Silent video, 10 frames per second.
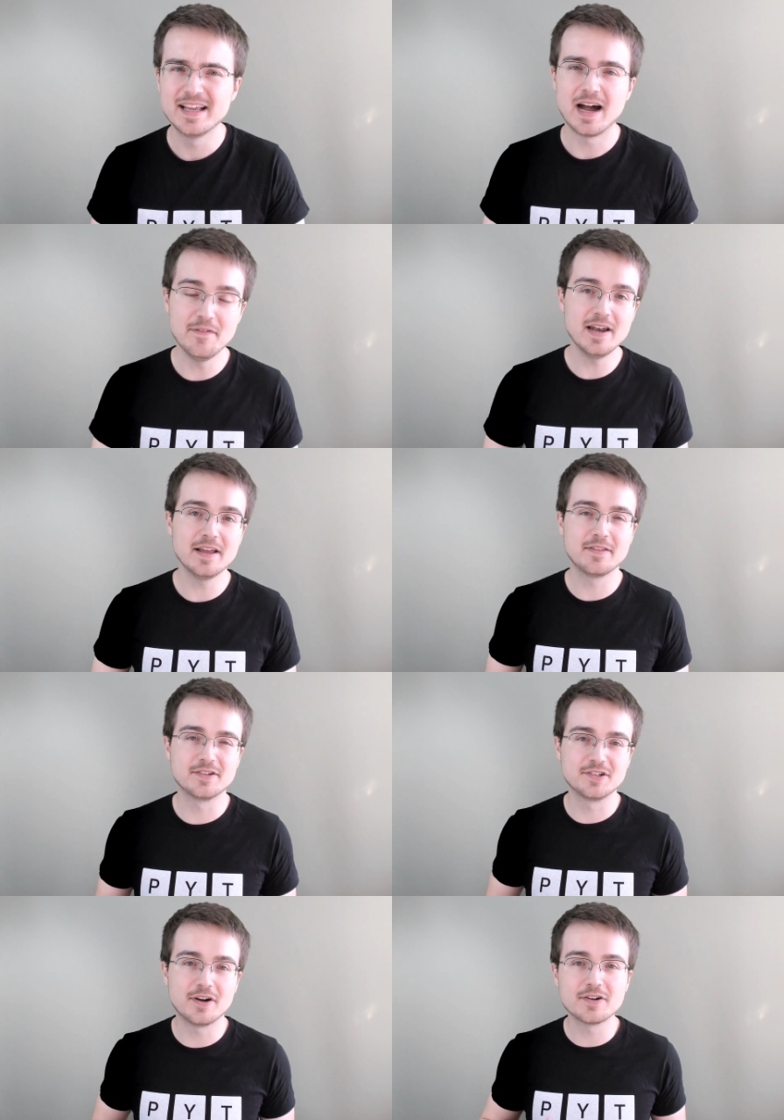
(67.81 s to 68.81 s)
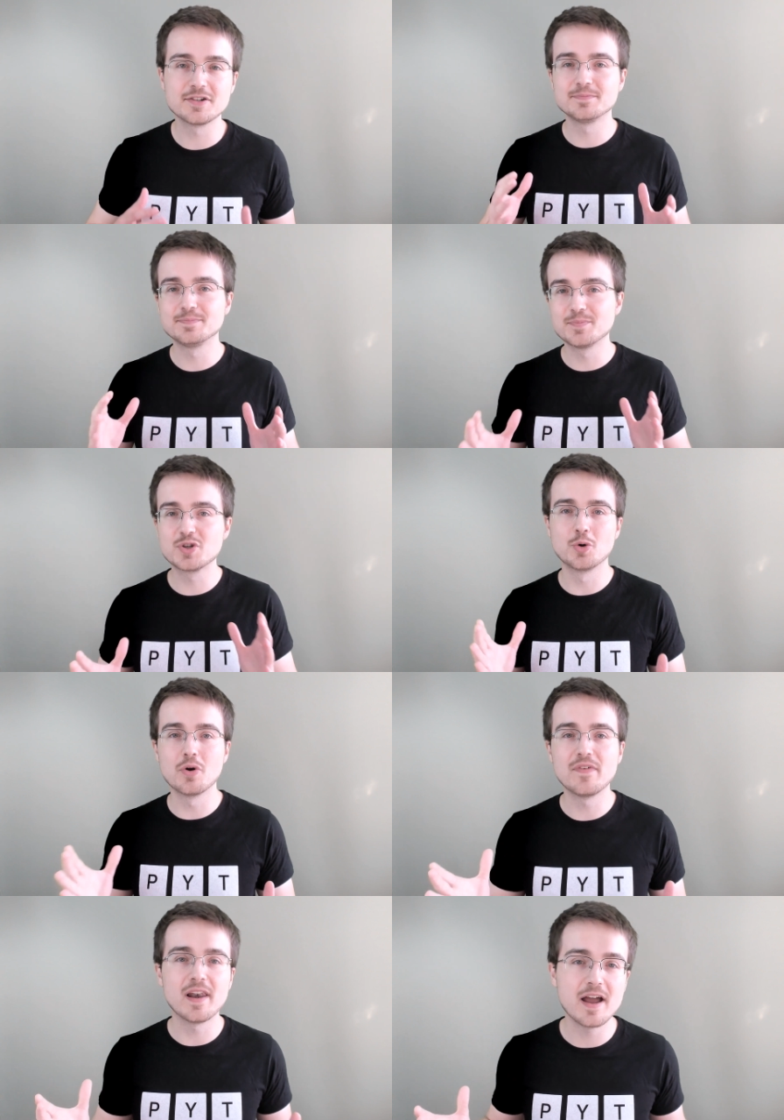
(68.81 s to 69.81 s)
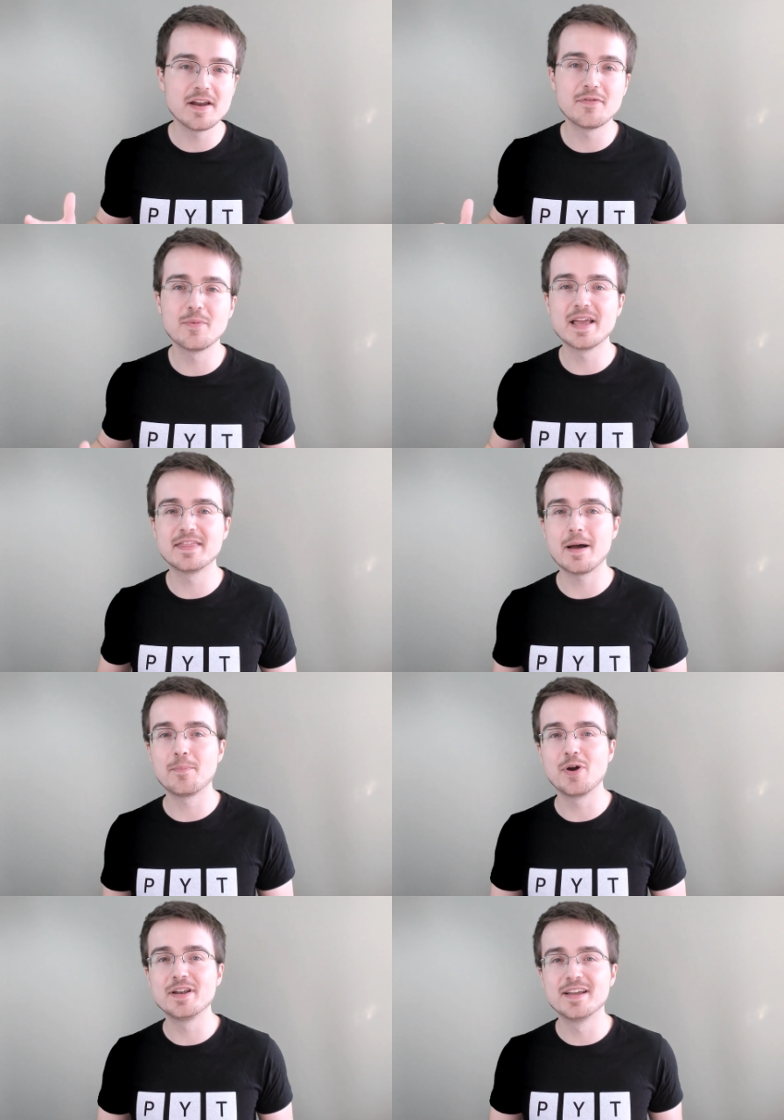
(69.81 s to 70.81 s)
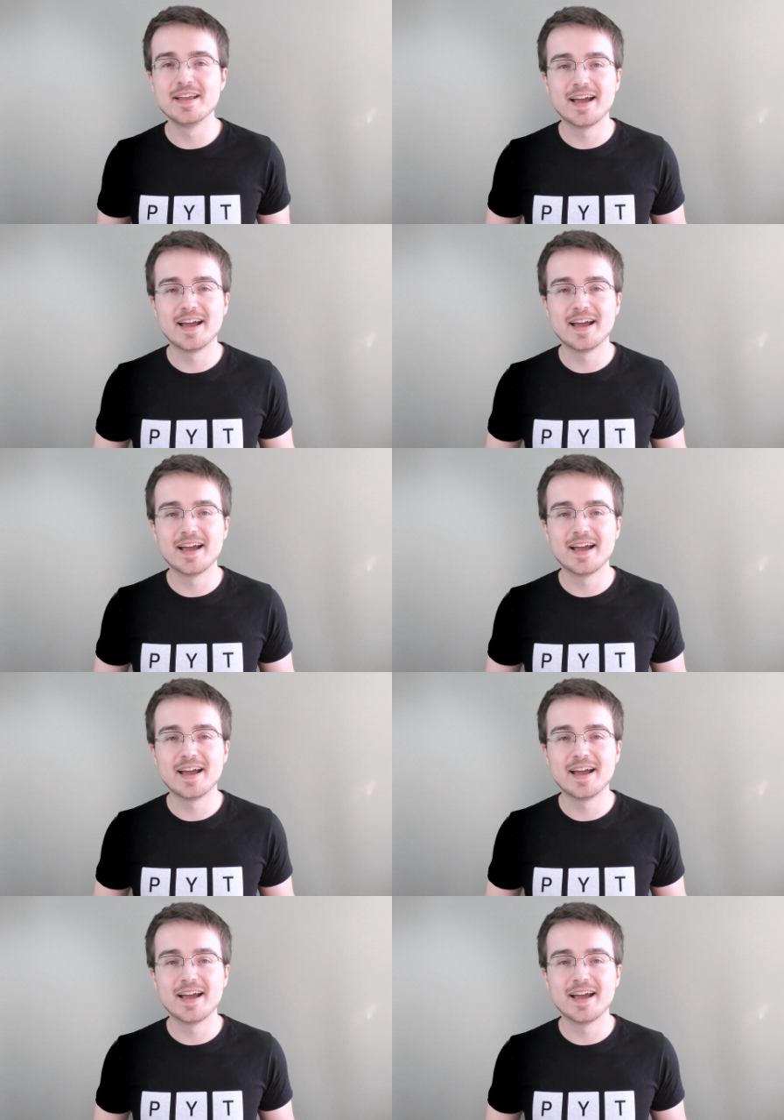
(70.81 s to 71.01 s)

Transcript: I feel like the stars sort of aligned for me at that point,